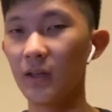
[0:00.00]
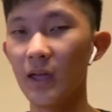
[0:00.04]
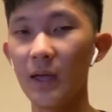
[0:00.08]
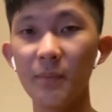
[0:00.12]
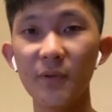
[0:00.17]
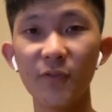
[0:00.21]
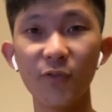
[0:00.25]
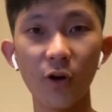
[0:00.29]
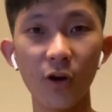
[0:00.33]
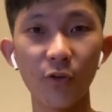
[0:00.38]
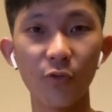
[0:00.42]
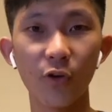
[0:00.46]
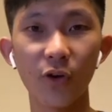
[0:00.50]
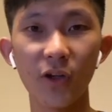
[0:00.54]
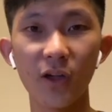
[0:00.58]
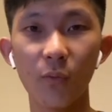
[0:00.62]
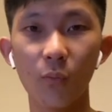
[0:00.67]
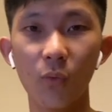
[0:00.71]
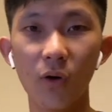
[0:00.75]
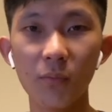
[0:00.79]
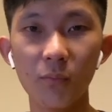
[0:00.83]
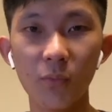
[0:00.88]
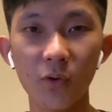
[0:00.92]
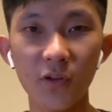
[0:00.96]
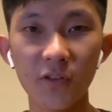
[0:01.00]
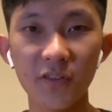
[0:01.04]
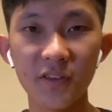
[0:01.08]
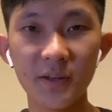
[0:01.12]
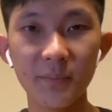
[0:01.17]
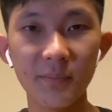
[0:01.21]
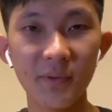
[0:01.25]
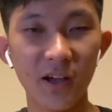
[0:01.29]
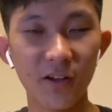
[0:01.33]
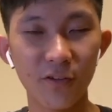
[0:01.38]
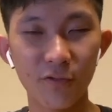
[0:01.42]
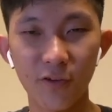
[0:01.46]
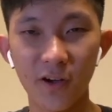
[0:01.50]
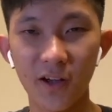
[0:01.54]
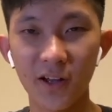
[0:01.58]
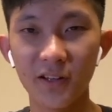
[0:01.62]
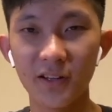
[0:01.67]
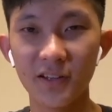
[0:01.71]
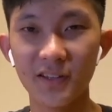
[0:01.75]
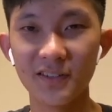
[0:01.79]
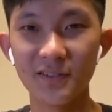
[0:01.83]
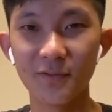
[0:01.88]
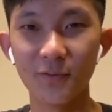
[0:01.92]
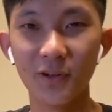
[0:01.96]
And before I forget, one more theme that I find
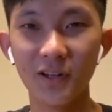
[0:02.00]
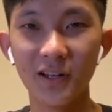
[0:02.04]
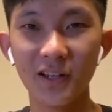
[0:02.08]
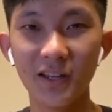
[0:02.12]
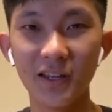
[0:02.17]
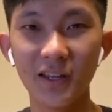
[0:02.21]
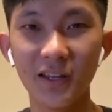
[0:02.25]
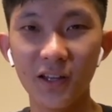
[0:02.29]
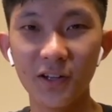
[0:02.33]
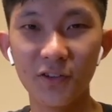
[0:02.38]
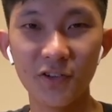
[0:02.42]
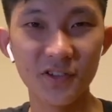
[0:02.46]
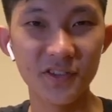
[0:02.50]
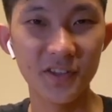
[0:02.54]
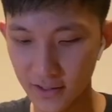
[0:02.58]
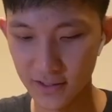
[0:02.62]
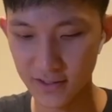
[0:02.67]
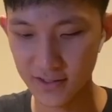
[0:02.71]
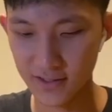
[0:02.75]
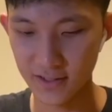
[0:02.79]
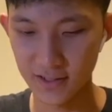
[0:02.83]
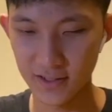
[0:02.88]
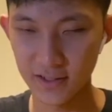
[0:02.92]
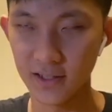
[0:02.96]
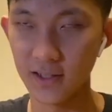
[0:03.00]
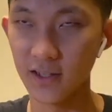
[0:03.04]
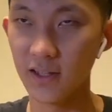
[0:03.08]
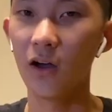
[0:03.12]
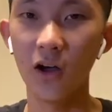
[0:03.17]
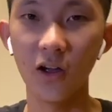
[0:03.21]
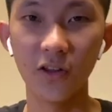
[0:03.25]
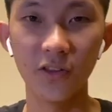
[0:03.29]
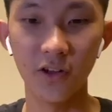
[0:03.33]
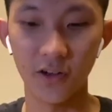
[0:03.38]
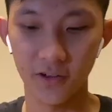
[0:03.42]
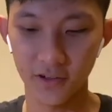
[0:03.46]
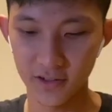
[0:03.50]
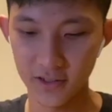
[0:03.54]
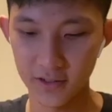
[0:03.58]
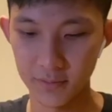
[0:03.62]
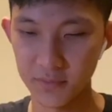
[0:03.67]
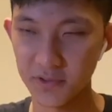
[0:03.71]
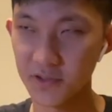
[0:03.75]
is really interesting is the hot dog theme.